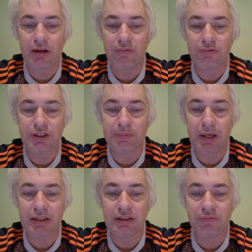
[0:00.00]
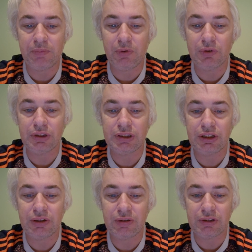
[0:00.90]
respective border
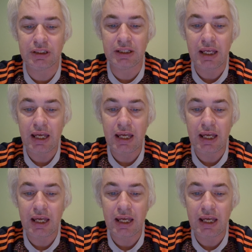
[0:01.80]
security